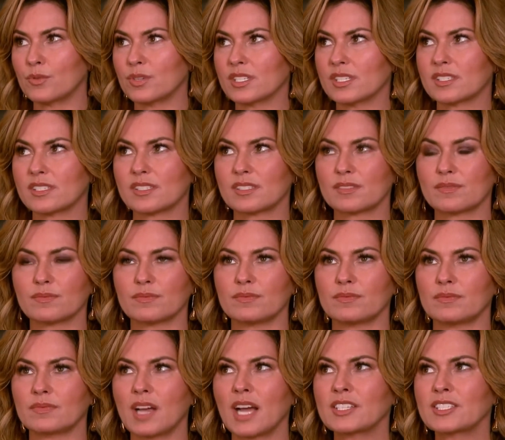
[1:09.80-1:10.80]
was
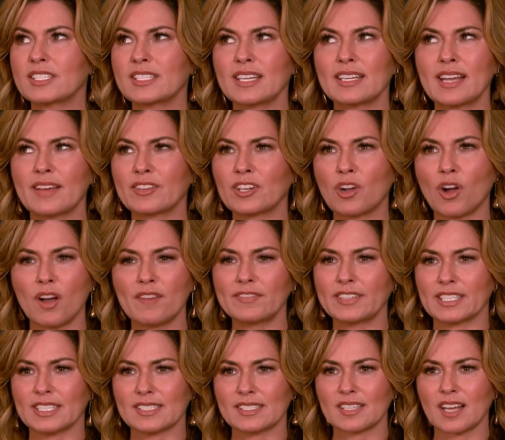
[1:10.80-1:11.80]
I just didn't have the
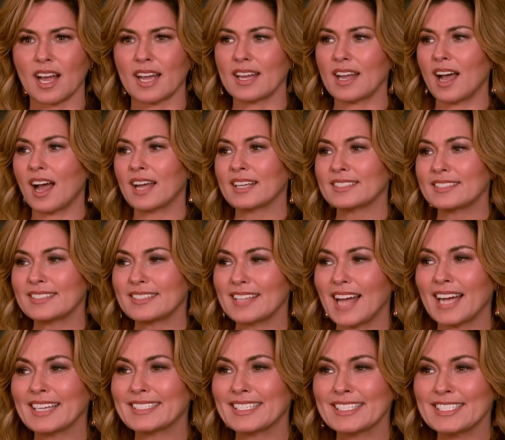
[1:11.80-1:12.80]
confidence. I, I,
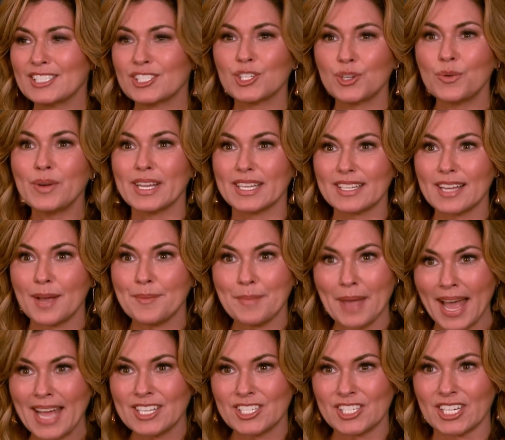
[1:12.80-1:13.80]
I didn't do it.
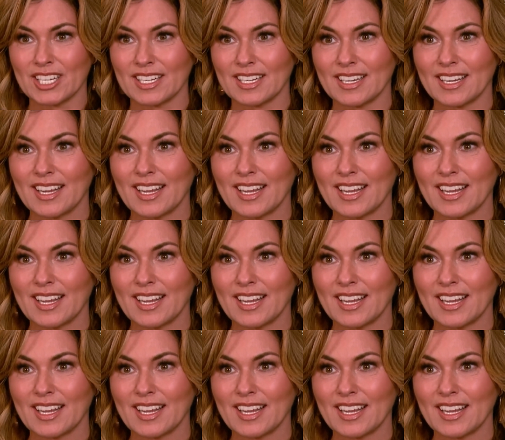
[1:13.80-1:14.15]
Imagine.